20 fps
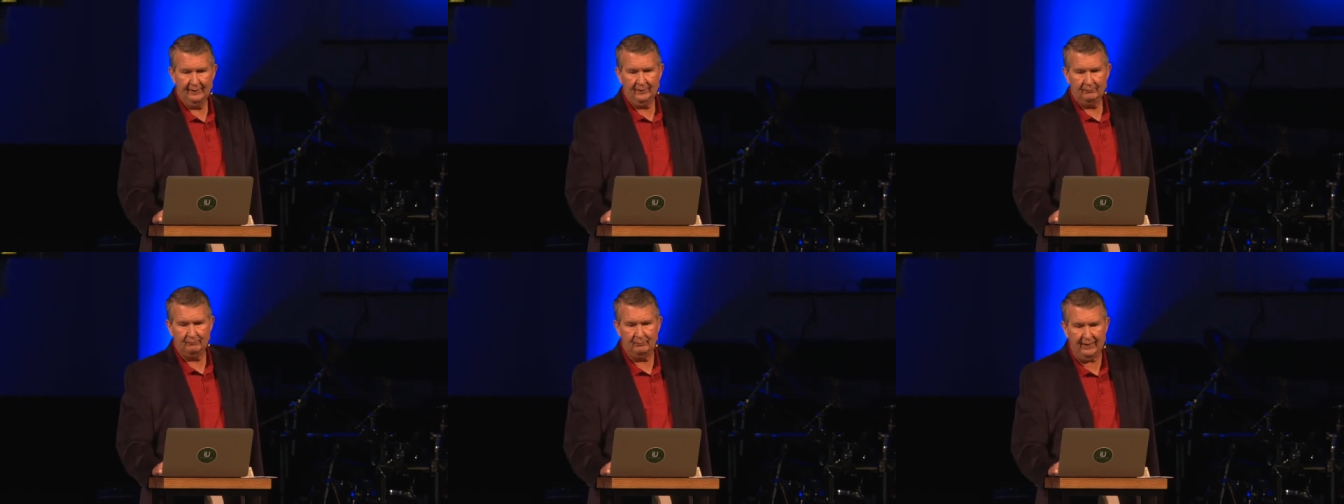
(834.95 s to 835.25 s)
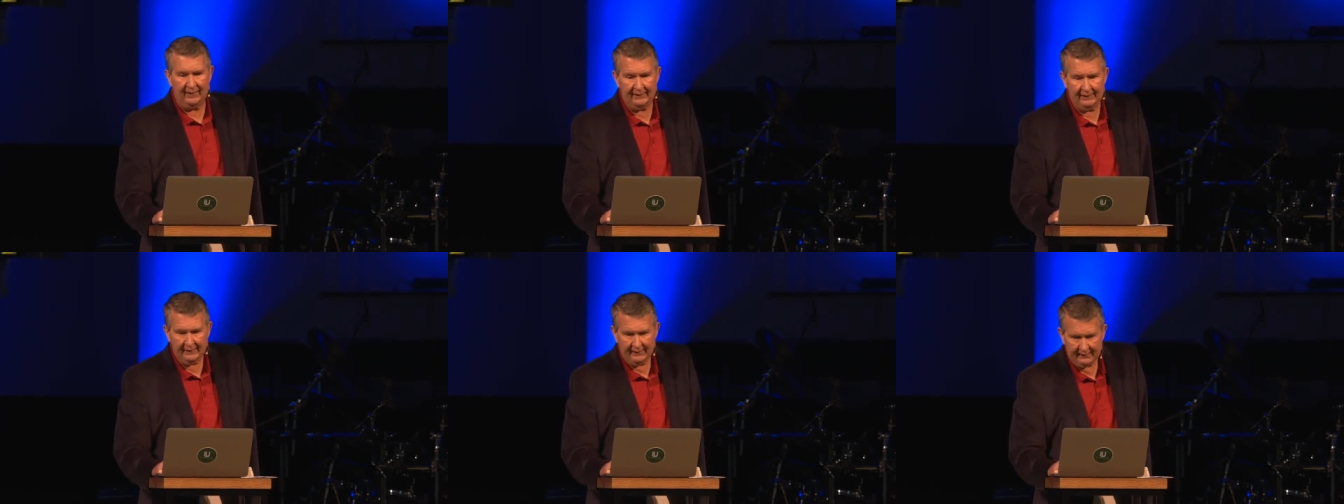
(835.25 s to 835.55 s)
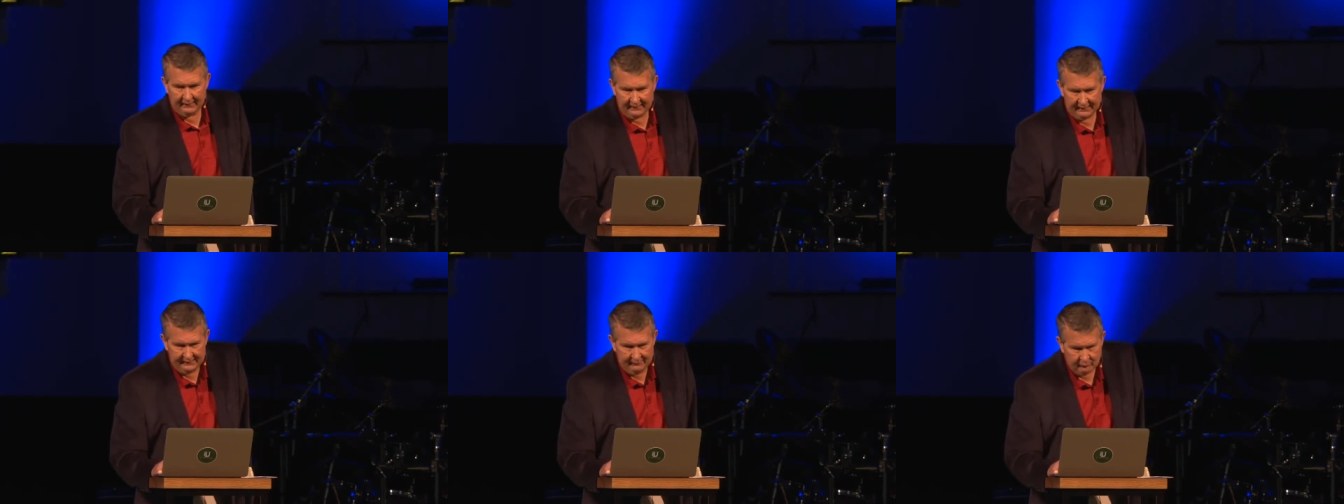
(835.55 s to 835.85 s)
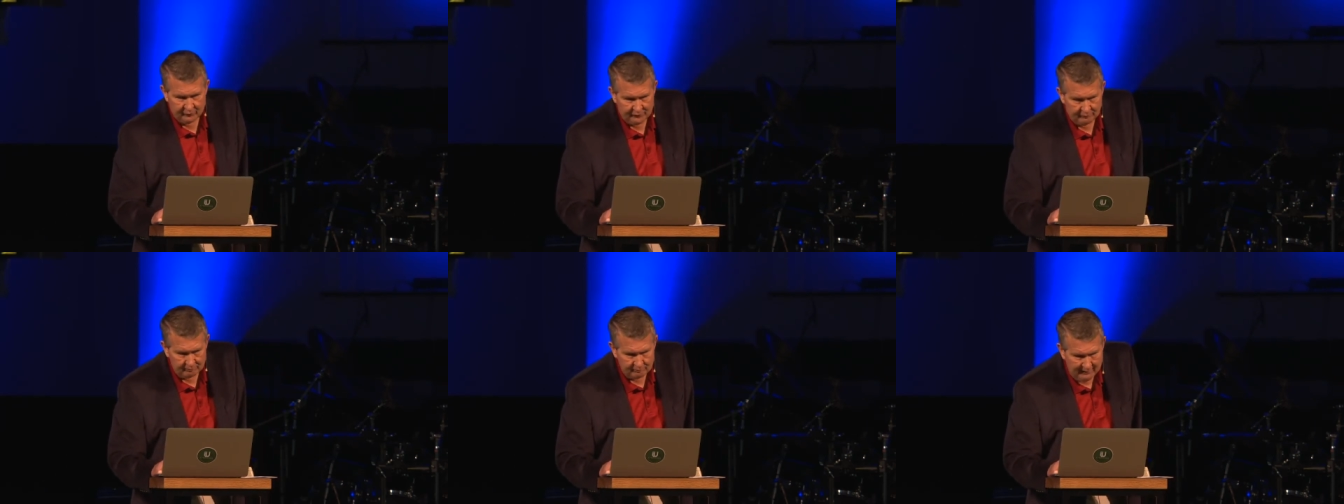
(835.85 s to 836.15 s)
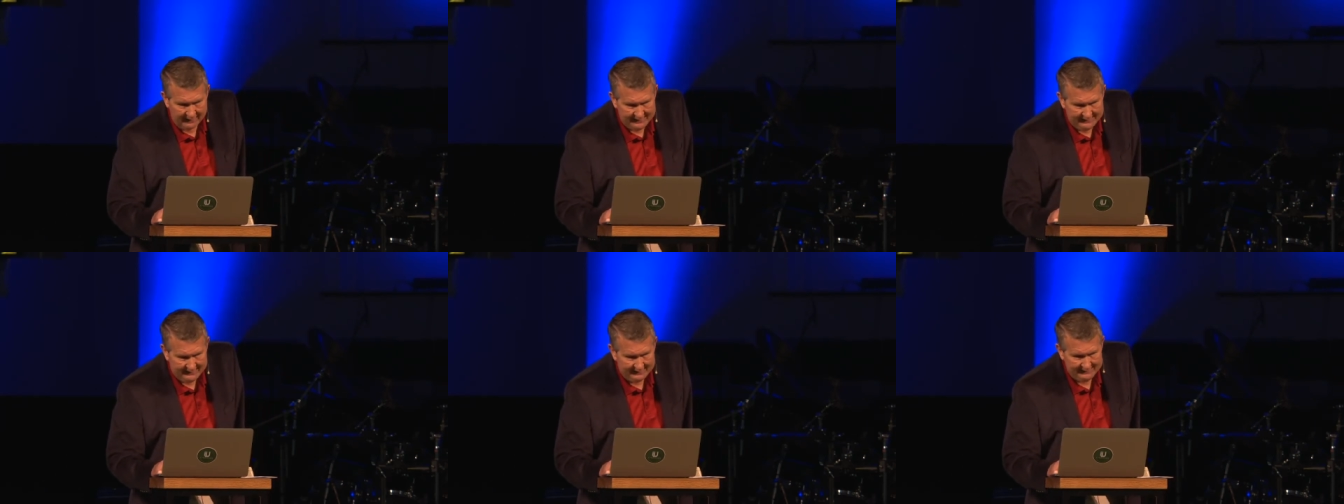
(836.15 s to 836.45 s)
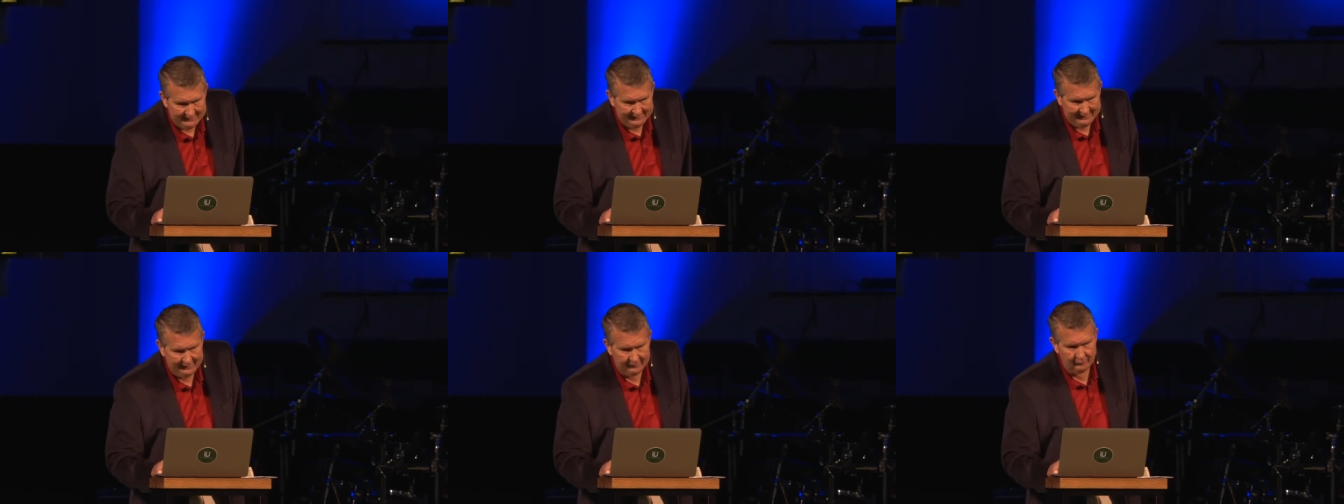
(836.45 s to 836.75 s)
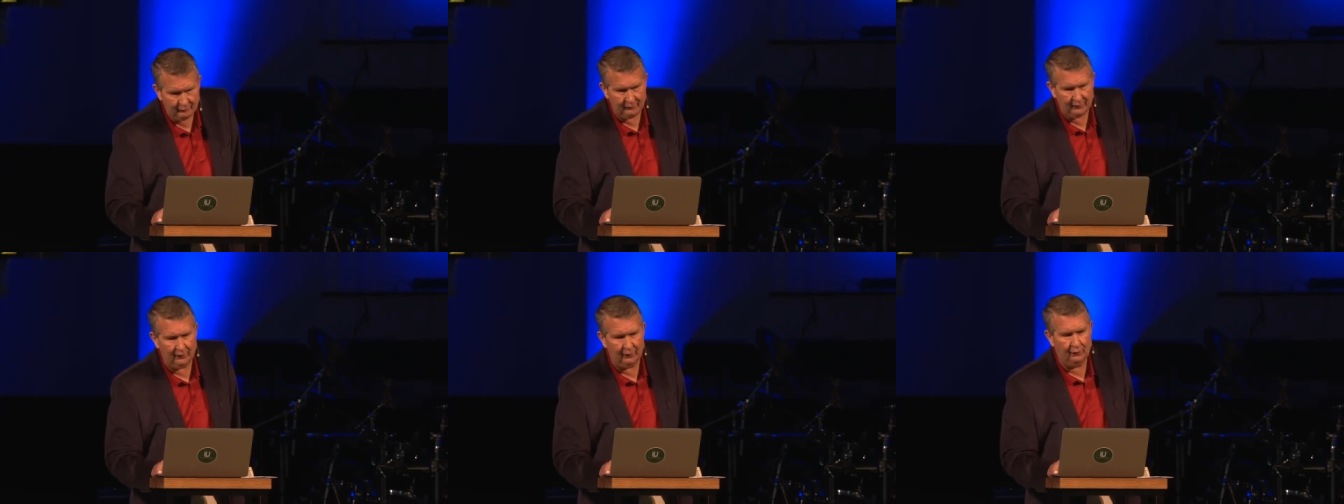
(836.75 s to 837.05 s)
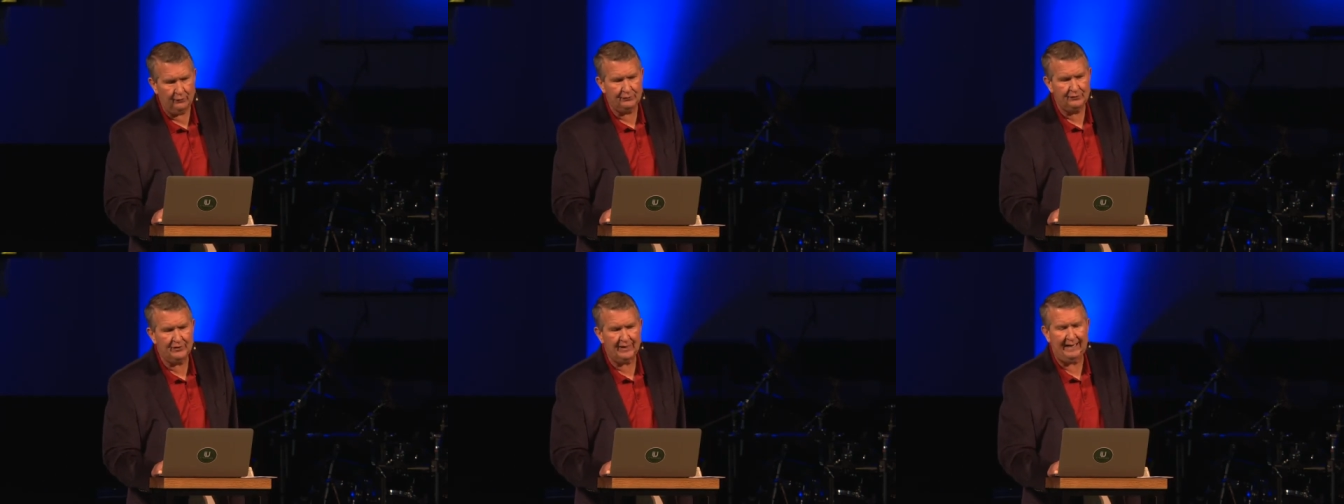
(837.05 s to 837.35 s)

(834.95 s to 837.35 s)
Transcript: but he was making inroads